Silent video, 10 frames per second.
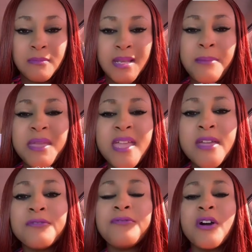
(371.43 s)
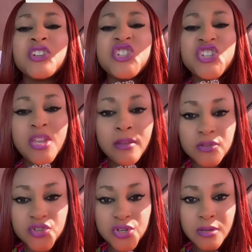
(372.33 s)
Let me hear for
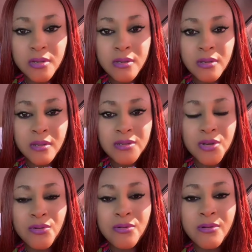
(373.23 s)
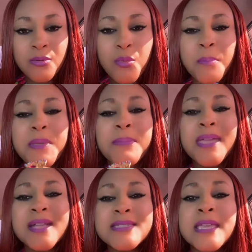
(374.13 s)
change, you know, where people
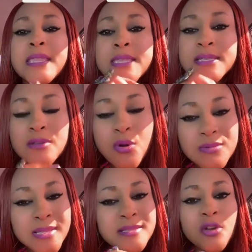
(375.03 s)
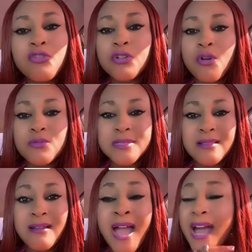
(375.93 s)
can say, this council is a good
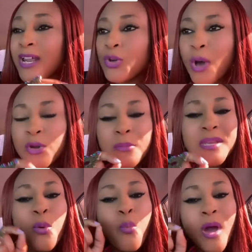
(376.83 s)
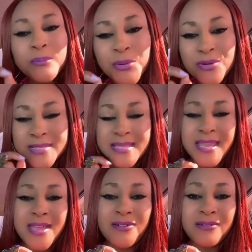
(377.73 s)
councillor. And I don't mean a one person
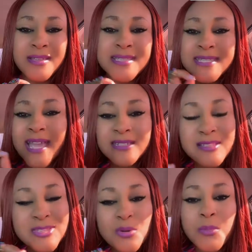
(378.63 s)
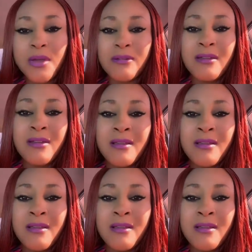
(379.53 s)
here, scattered somewhere.